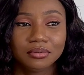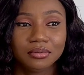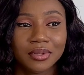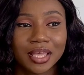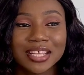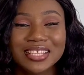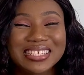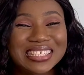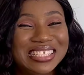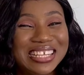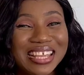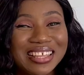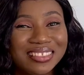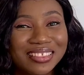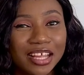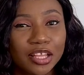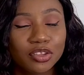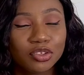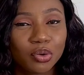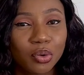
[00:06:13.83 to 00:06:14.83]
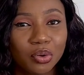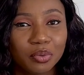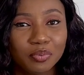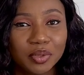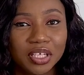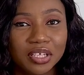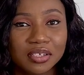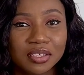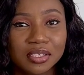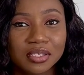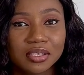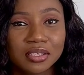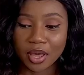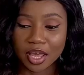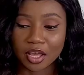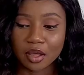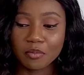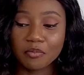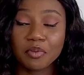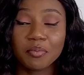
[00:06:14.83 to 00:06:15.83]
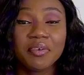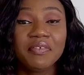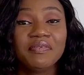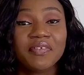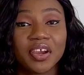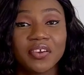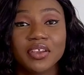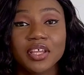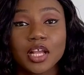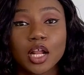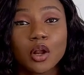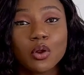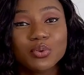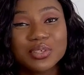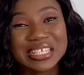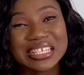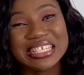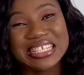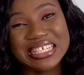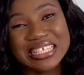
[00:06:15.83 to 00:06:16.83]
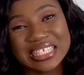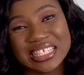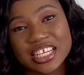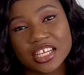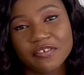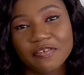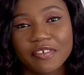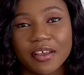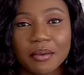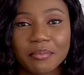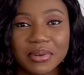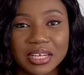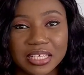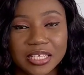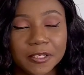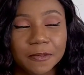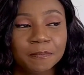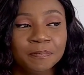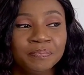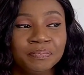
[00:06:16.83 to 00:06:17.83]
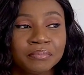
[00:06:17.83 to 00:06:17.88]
entertained that thought because I come from a very close-knitted family,